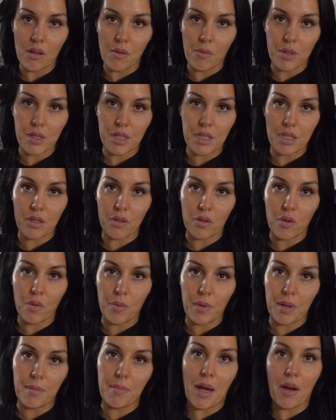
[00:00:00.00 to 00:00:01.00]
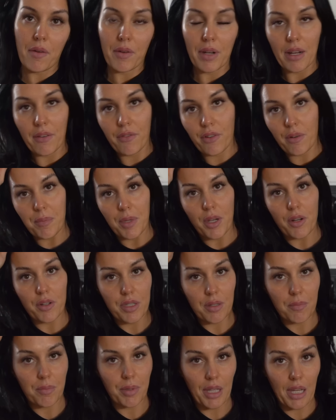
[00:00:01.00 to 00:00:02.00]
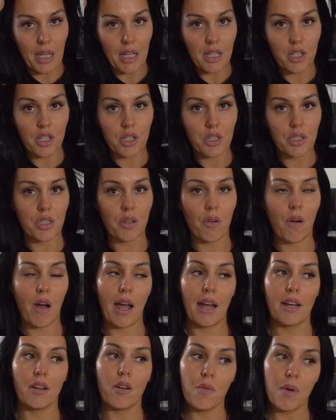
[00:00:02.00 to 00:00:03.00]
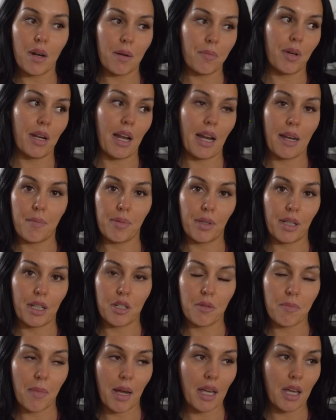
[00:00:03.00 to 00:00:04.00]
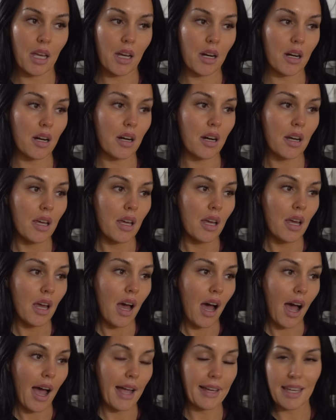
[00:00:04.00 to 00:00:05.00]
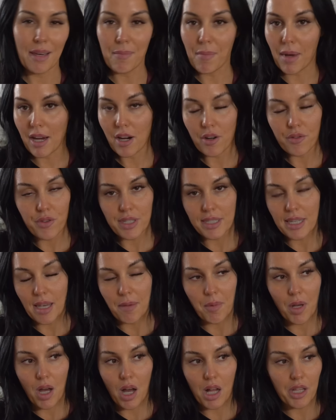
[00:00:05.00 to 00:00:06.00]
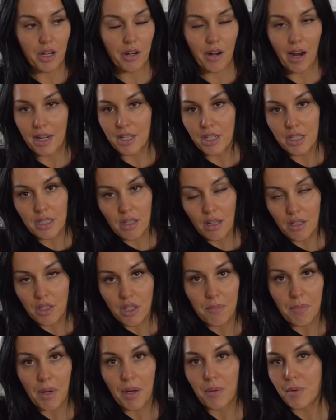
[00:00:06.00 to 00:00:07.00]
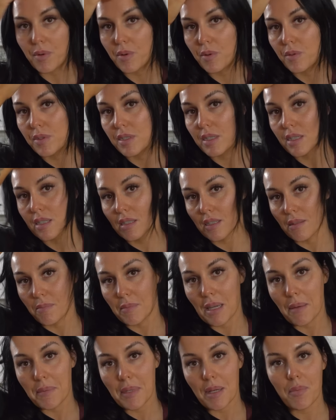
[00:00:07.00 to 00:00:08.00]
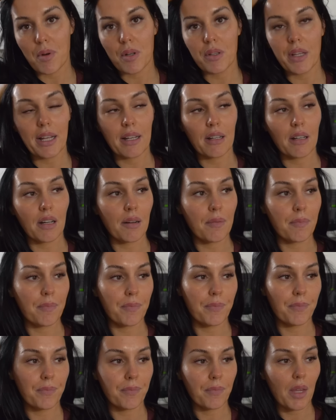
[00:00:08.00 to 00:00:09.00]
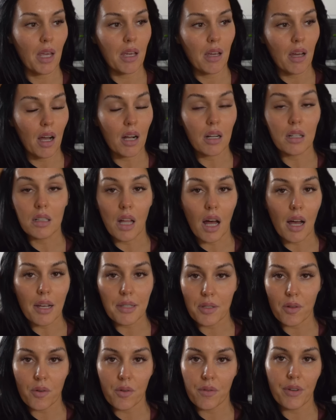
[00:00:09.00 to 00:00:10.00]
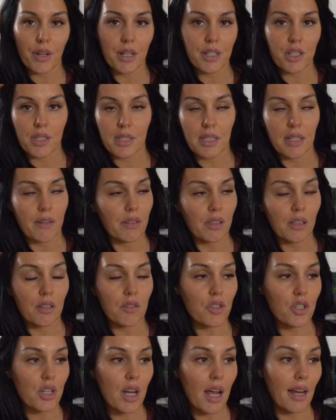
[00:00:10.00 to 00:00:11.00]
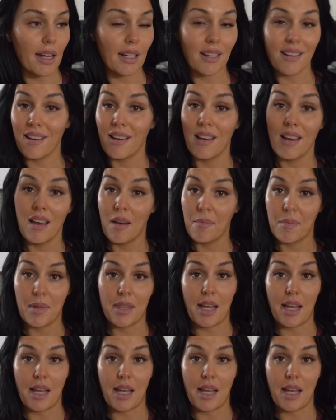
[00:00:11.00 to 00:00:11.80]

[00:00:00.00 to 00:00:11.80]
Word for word: we're still rebounding from years of bleach. So I don't wanna put any bleach in my hair. I keep my hair the same color. I just touch up my roots. Sometimes I'll put like um, a gloss over it just to give it a little shine, but